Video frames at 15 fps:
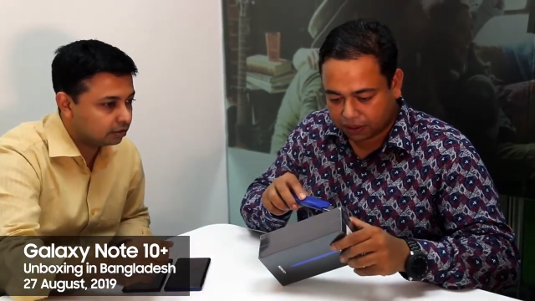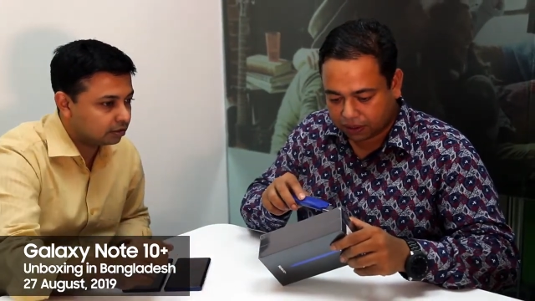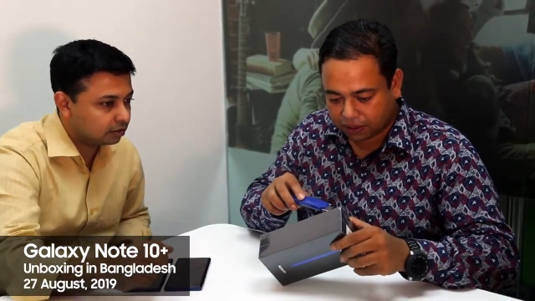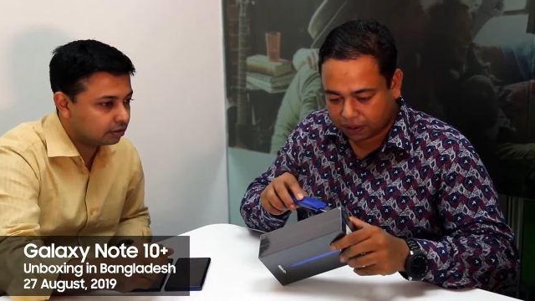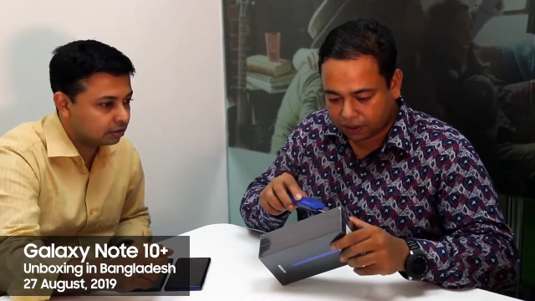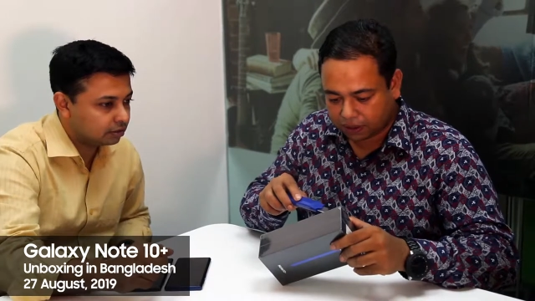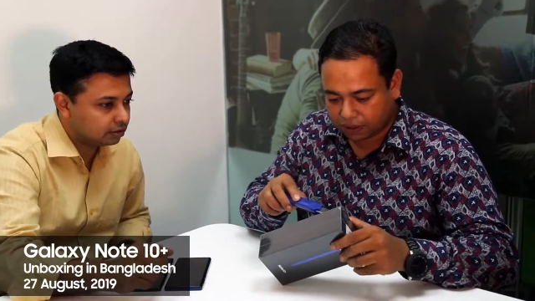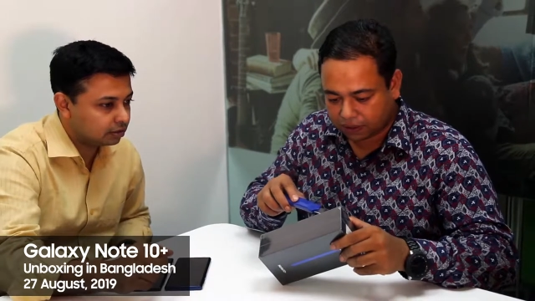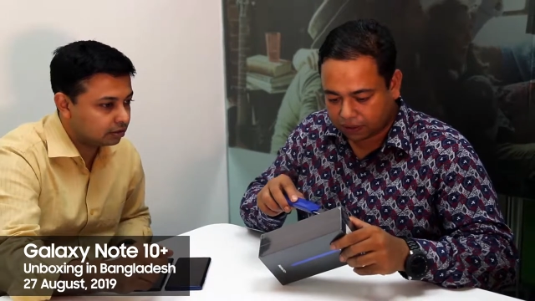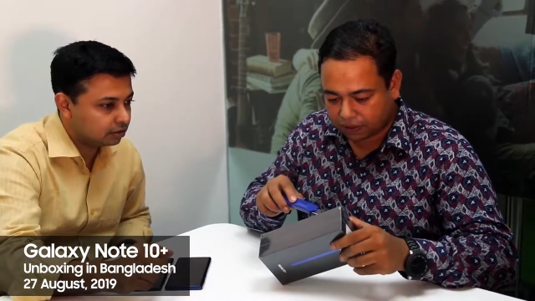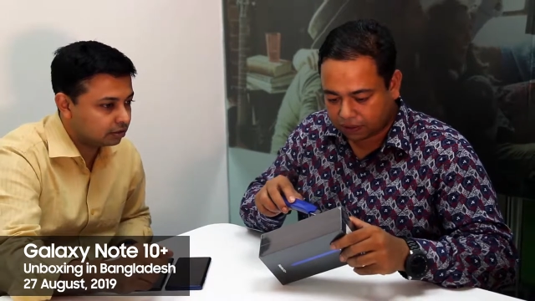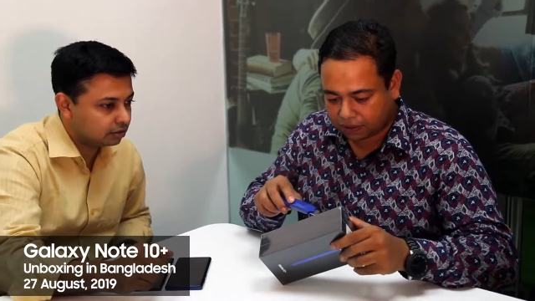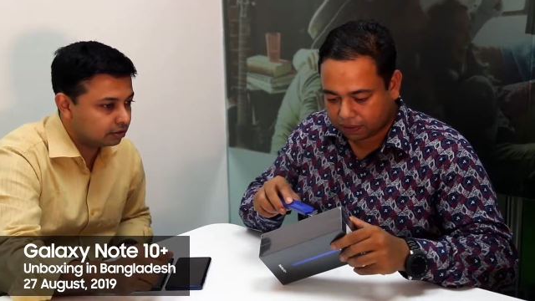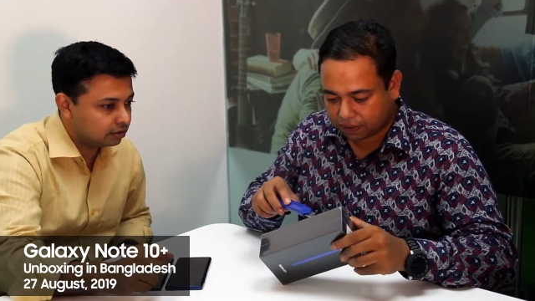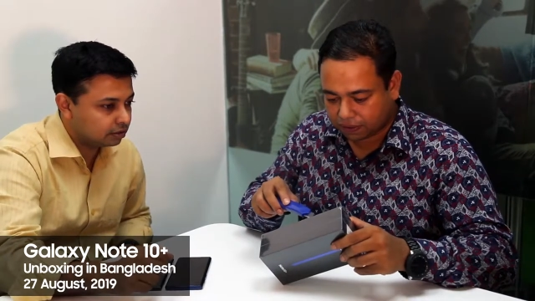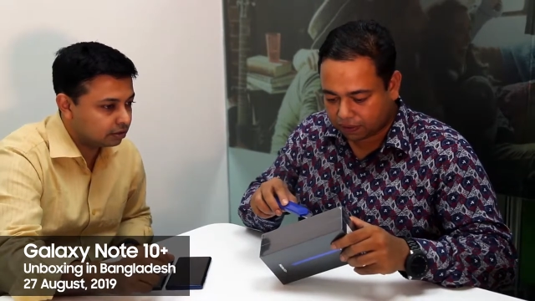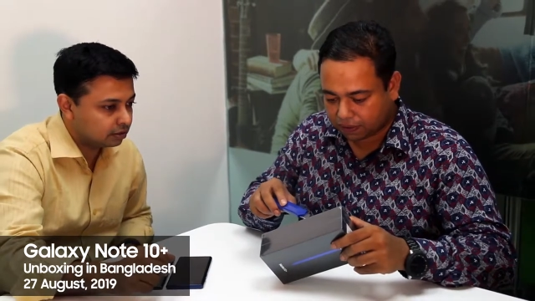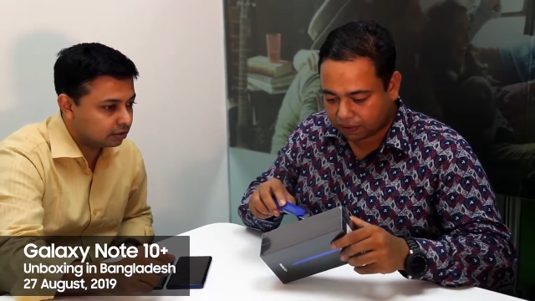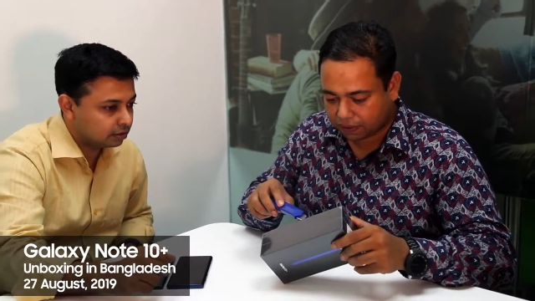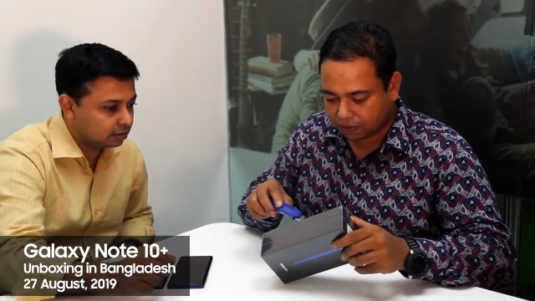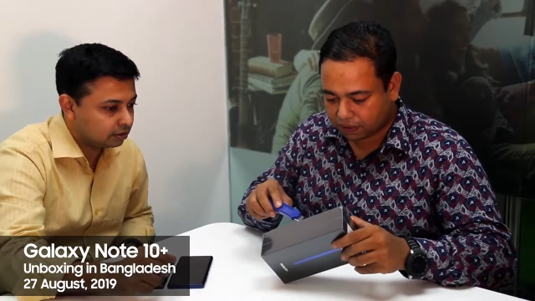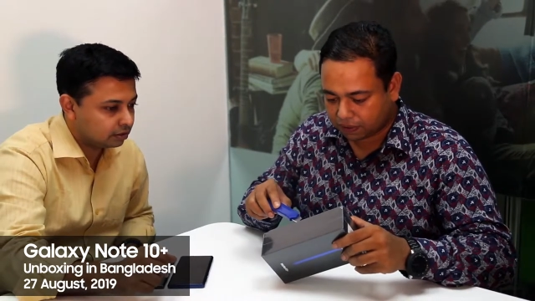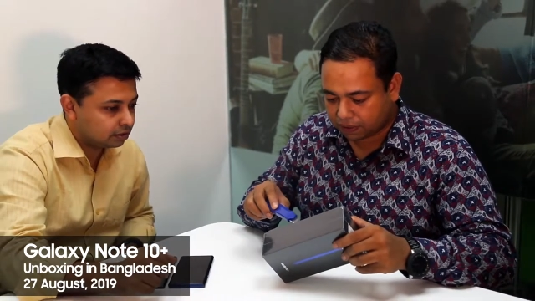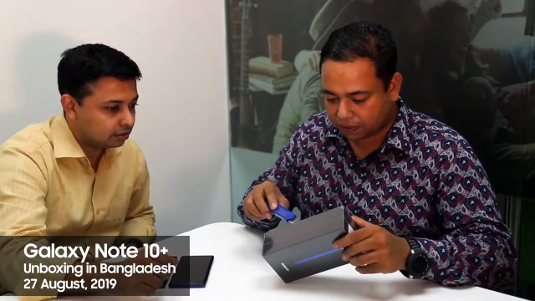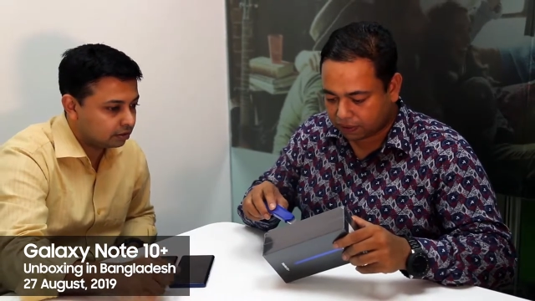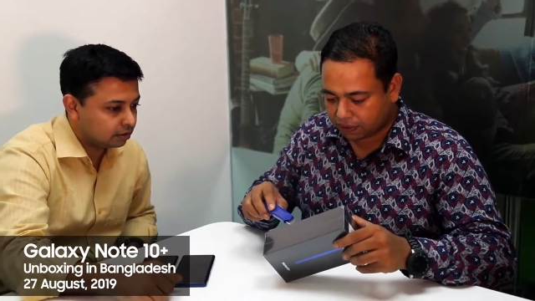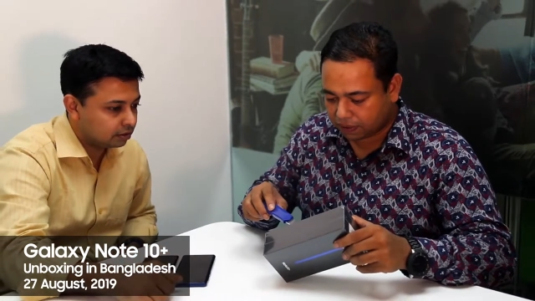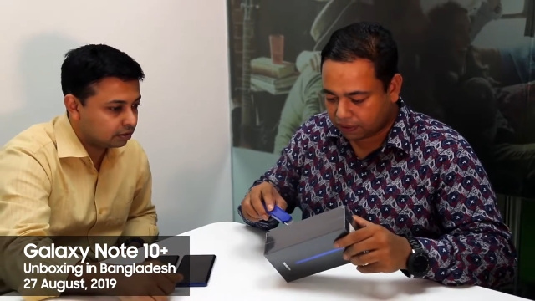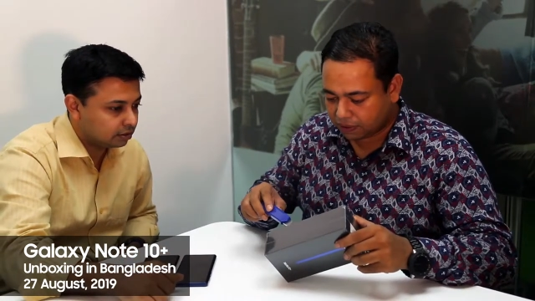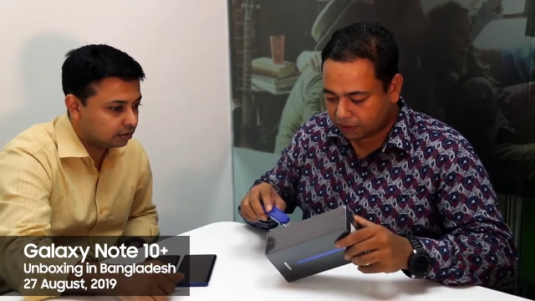
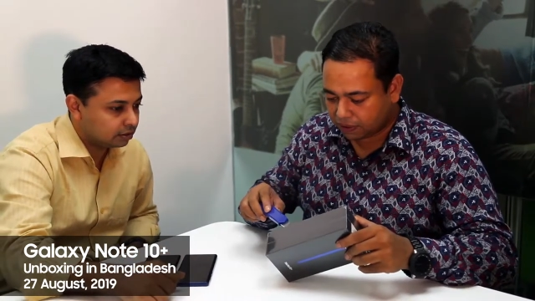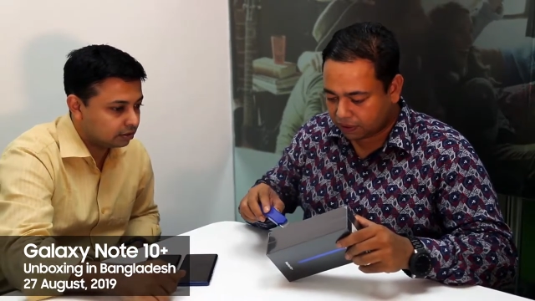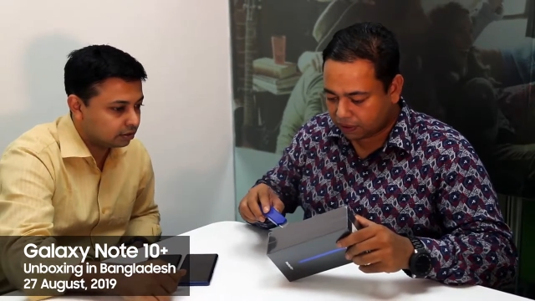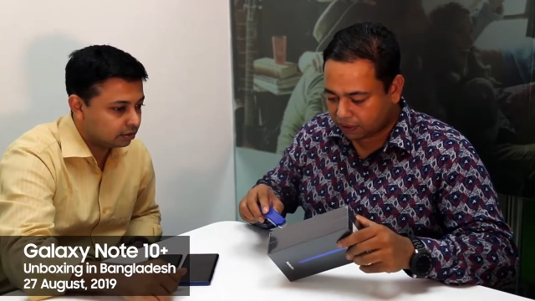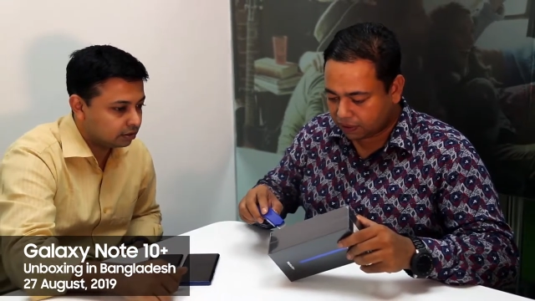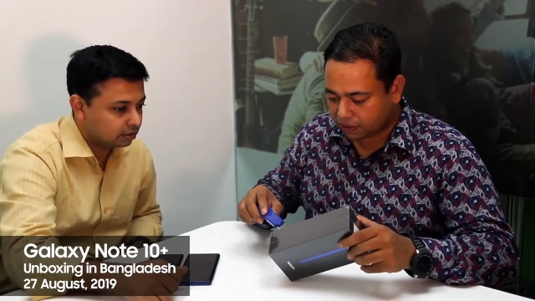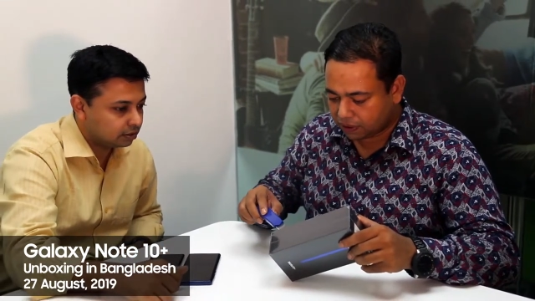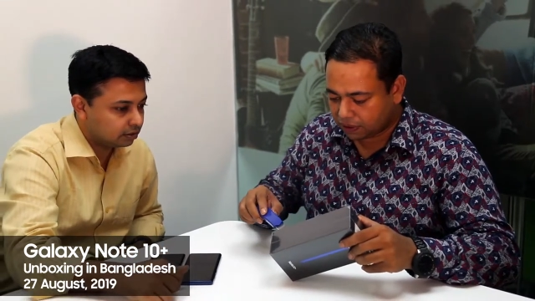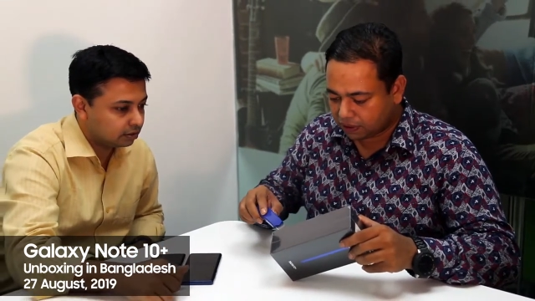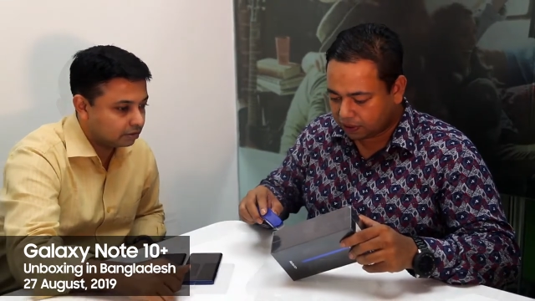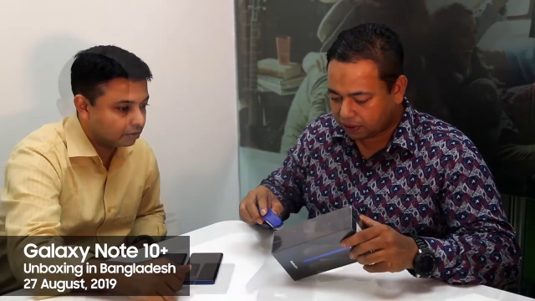Nobody speaks.